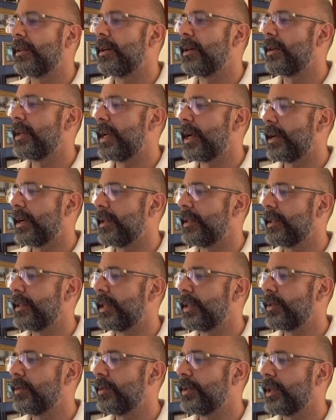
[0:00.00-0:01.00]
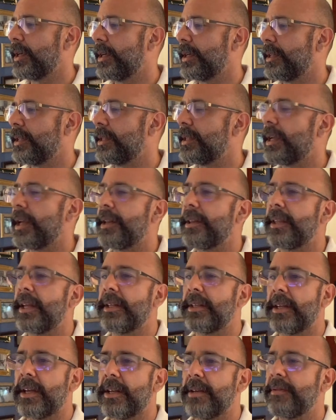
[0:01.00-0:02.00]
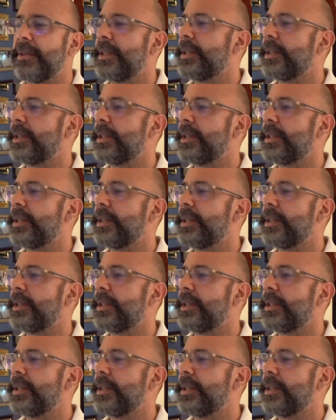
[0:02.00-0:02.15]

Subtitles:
Oh yeah, consensual non-consent. That's kind of an